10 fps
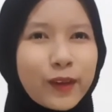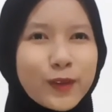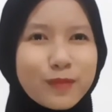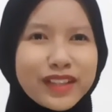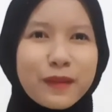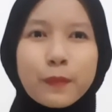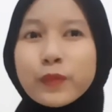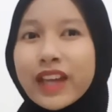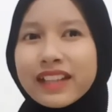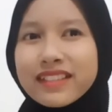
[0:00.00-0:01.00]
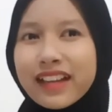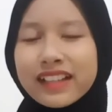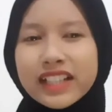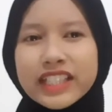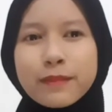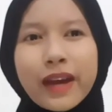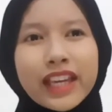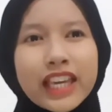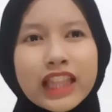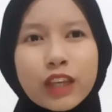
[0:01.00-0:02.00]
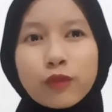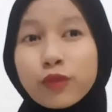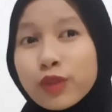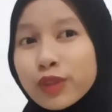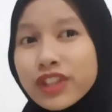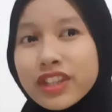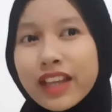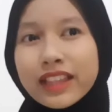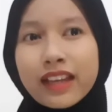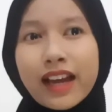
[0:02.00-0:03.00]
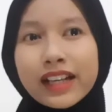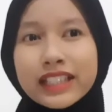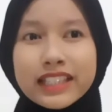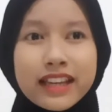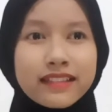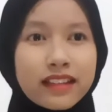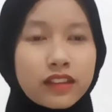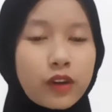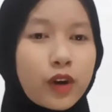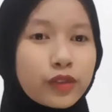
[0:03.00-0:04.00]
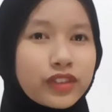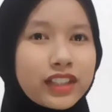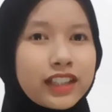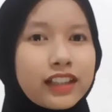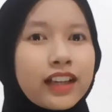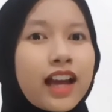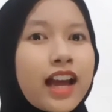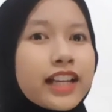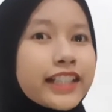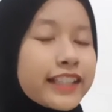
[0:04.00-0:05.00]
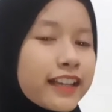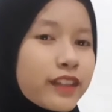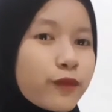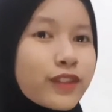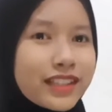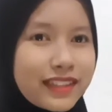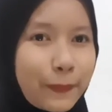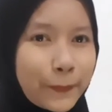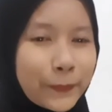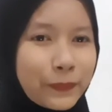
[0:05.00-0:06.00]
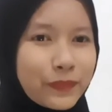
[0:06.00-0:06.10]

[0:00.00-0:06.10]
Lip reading: Human obtains energy by eating foods that are digested through the digestive system,